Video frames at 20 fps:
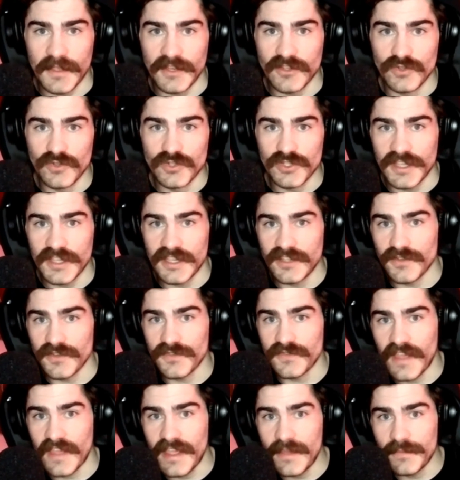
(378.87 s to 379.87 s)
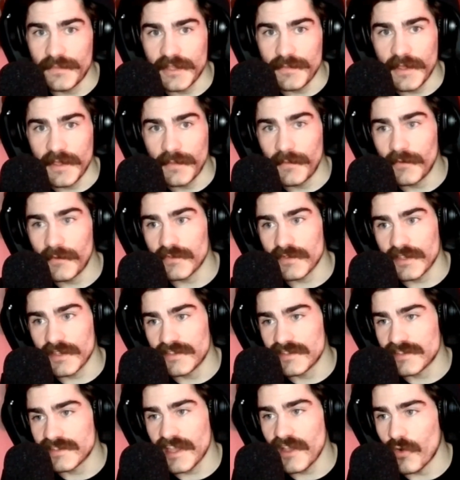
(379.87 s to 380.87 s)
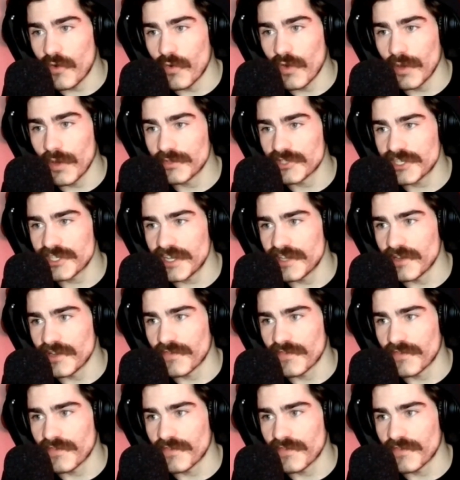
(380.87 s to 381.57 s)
And usually in your family, people can say horrible shit.